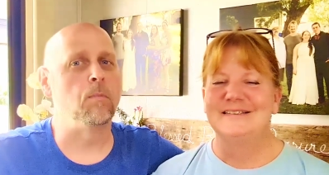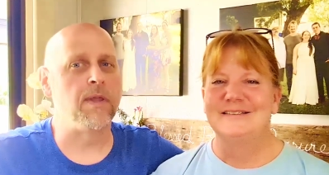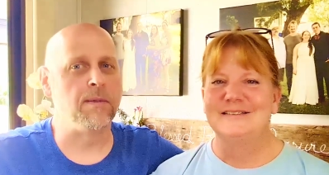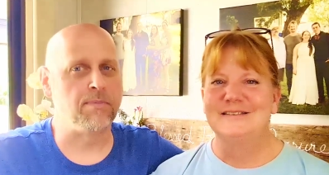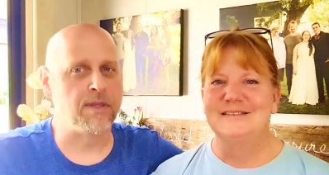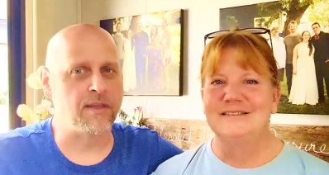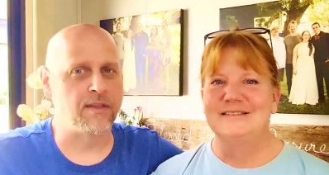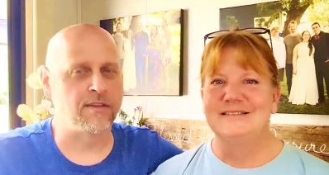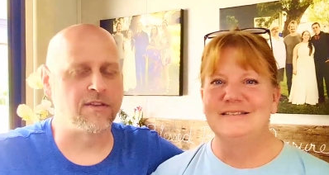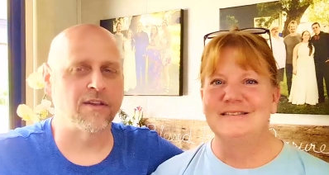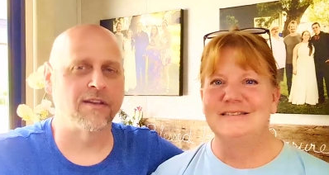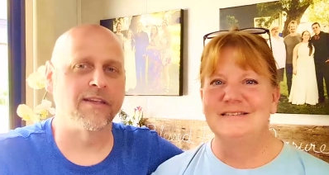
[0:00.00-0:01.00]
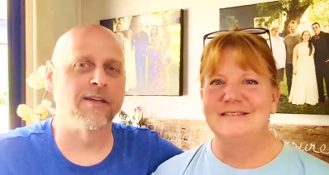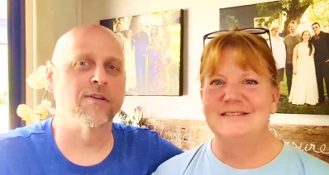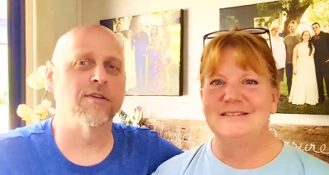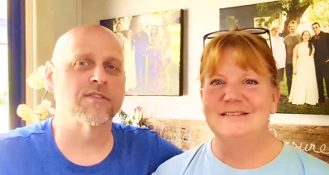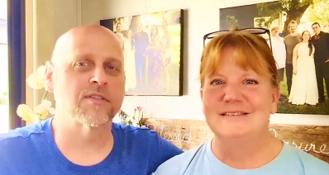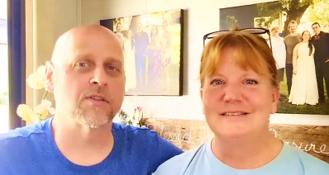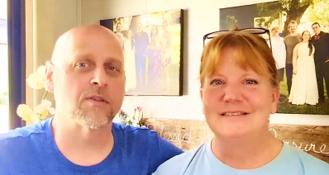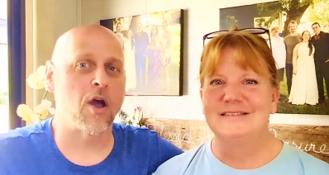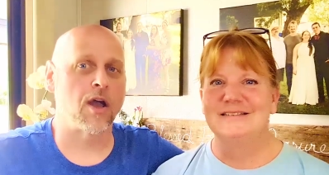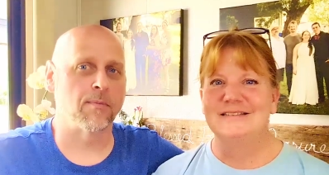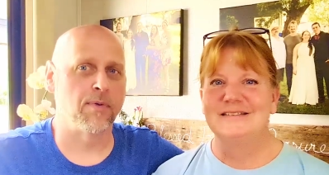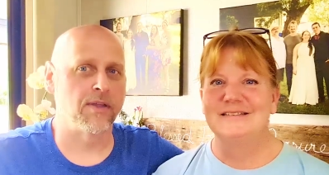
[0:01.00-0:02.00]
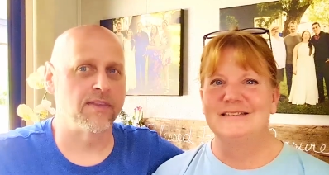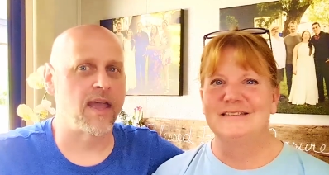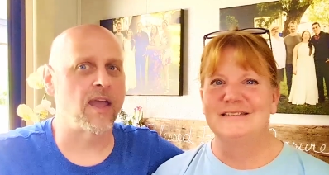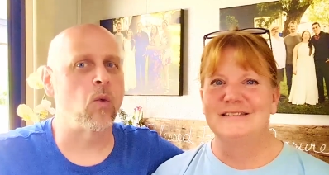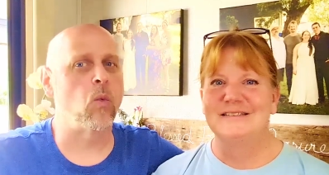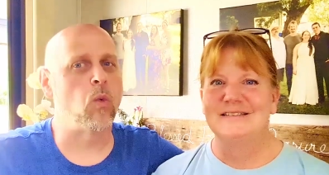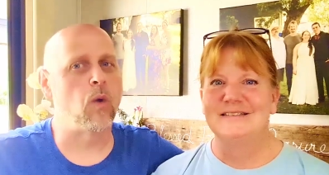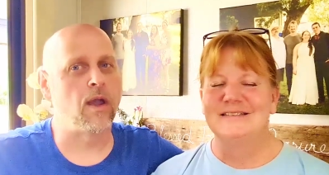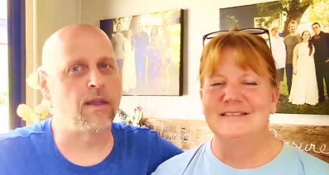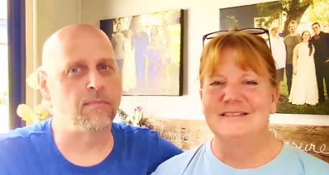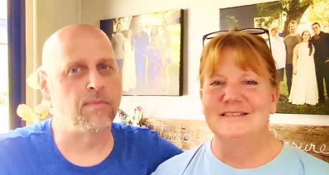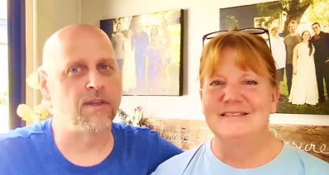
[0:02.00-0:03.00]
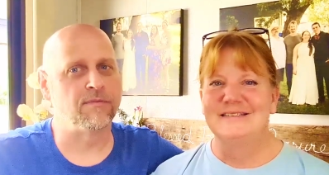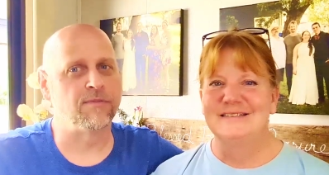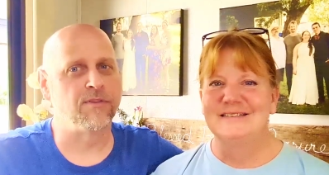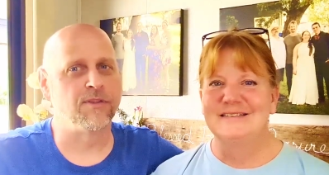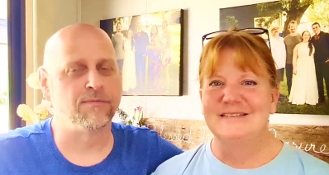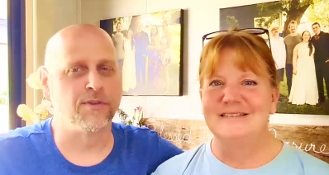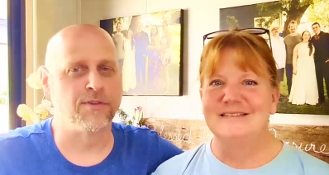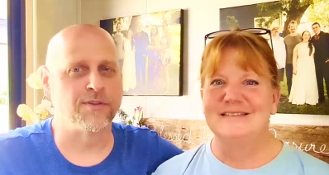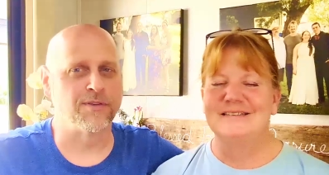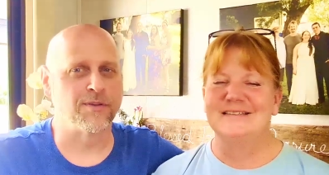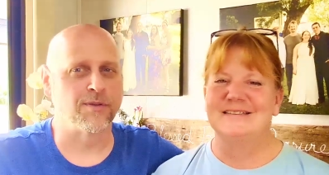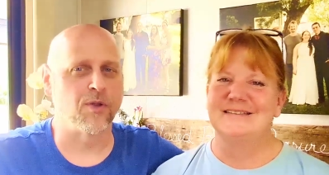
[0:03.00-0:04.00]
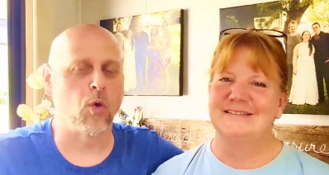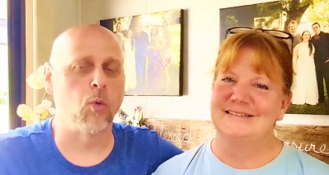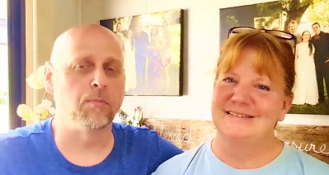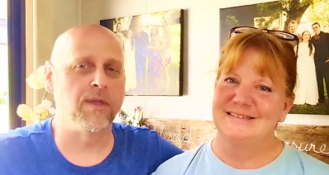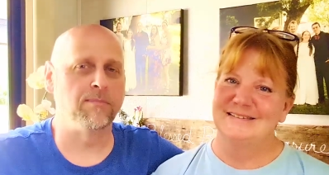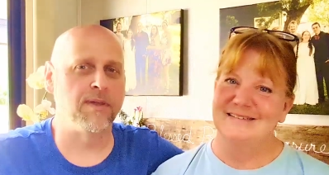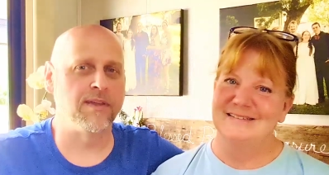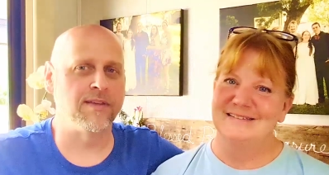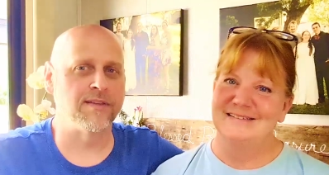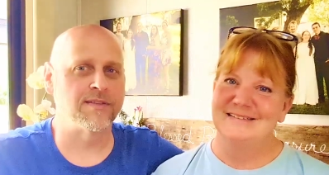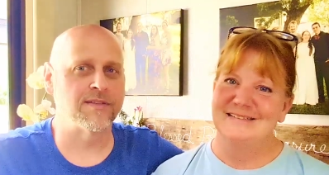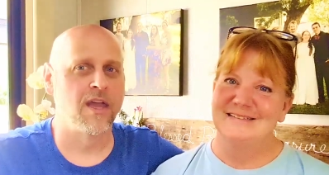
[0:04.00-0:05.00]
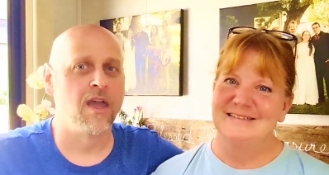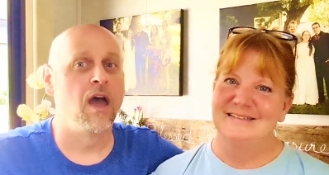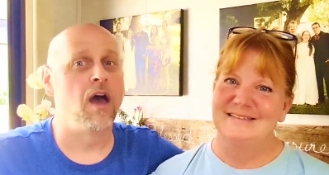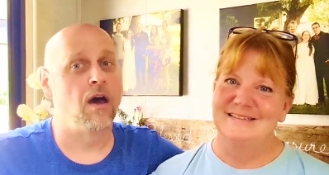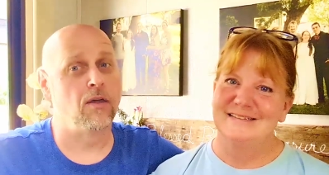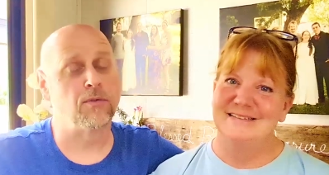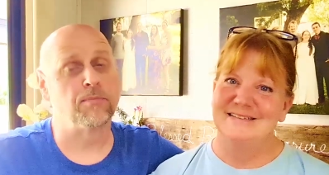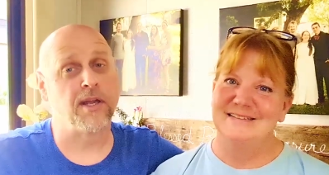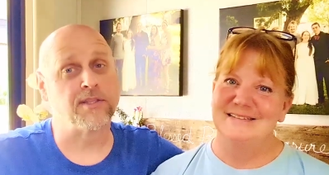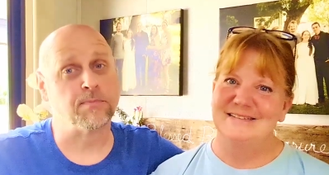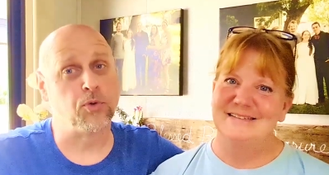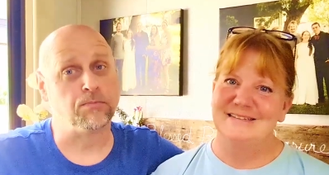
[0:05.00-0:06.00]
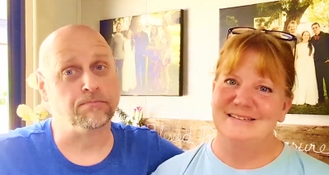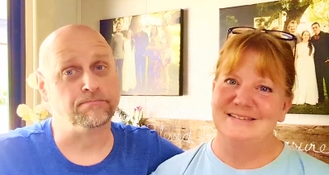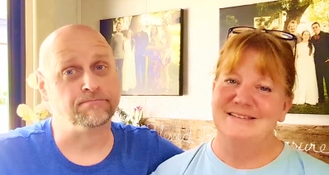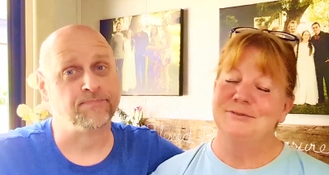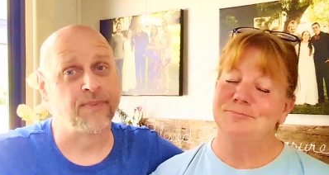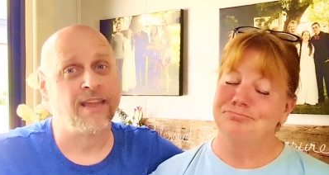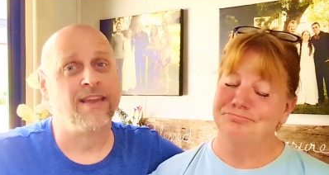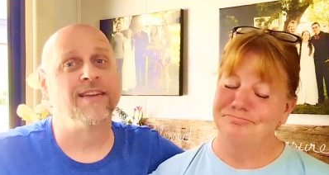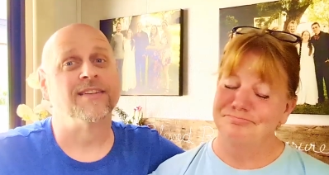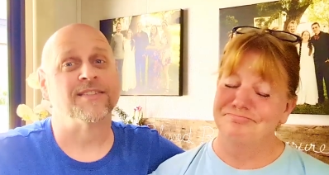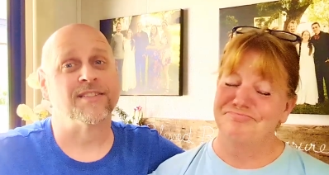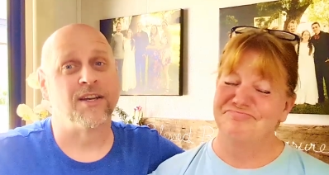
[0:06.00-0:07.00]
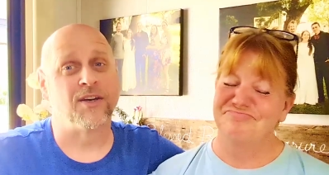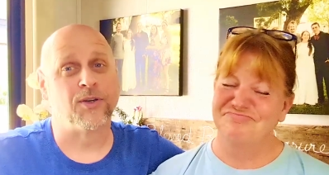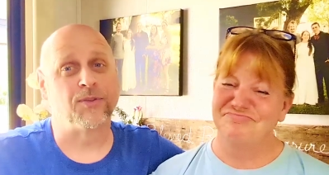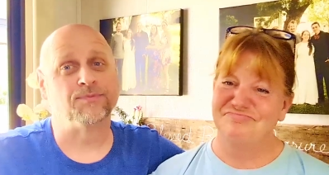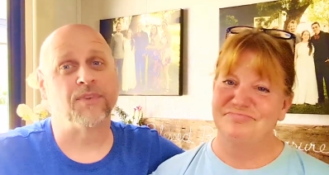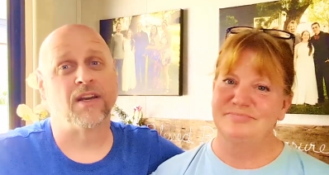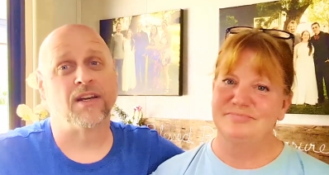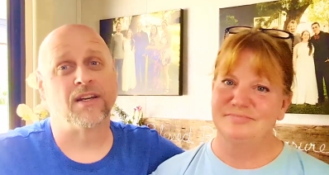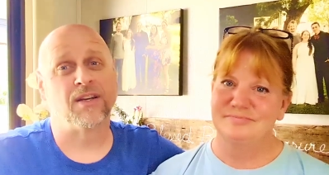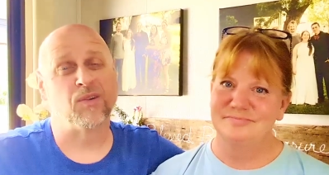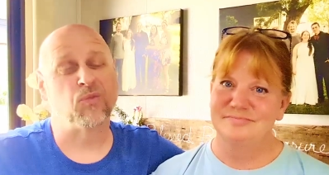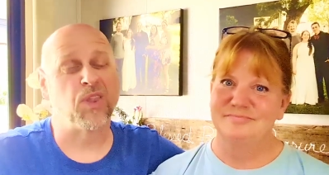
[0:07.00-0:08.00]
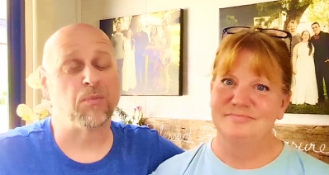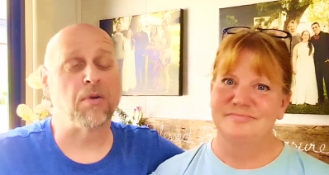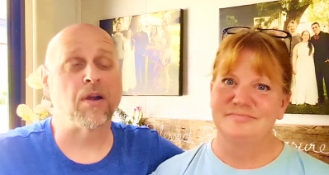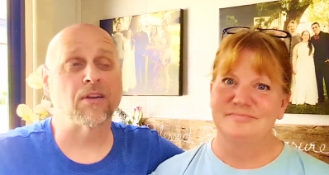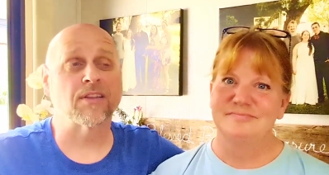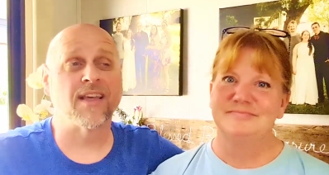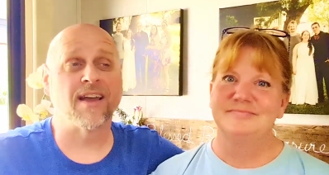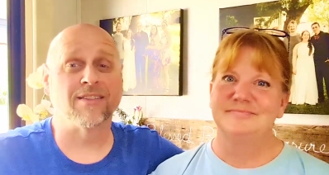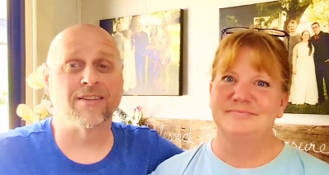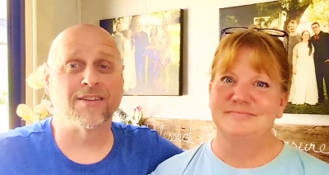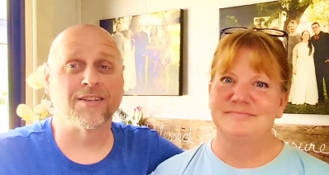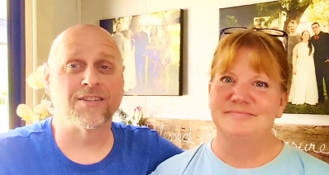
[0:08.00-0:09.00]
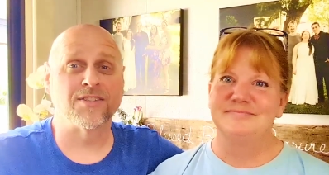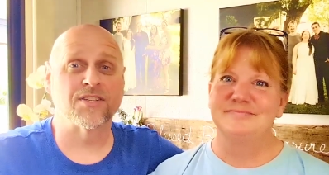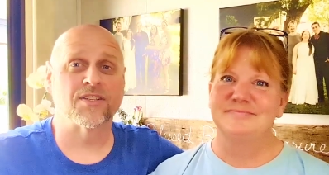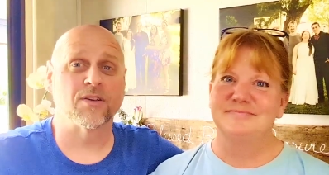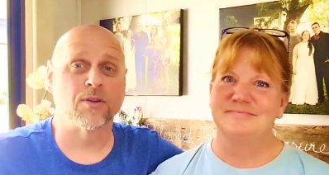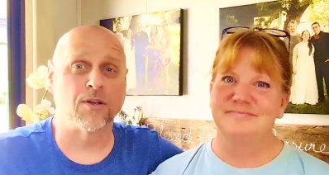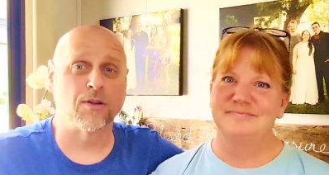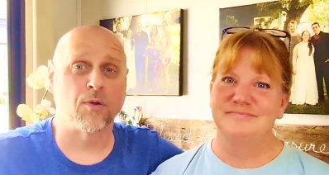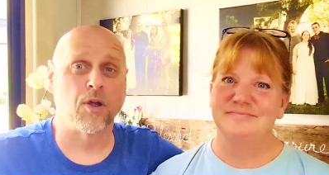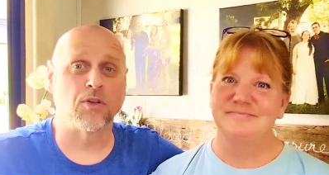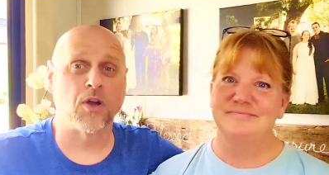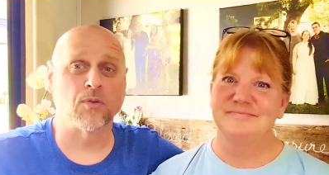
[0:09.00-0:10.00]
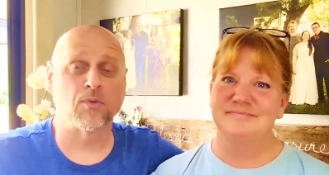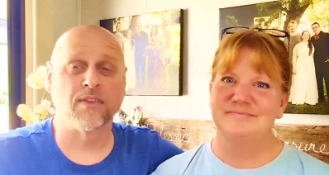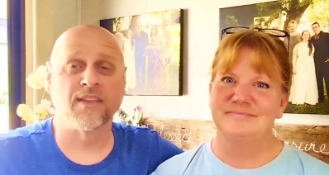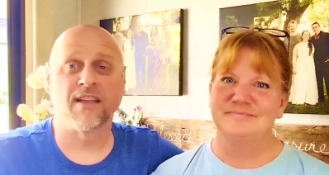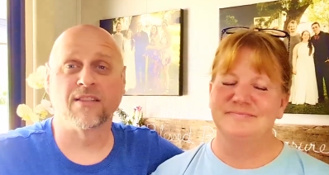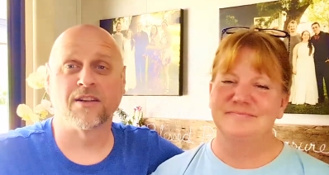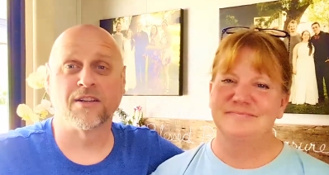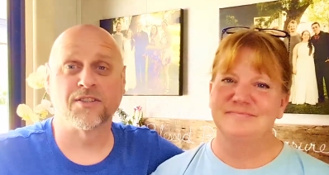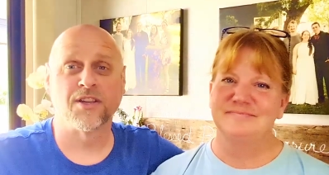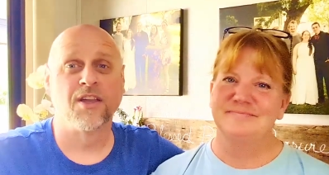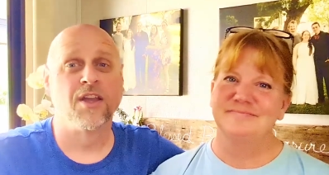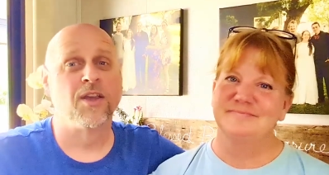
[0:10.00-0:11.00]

Speaker 1: OPP, and you're going to hear us talk about that quite a bit in the future. And OPP is other pets poop. So uh, with a park that large or a dog run that large,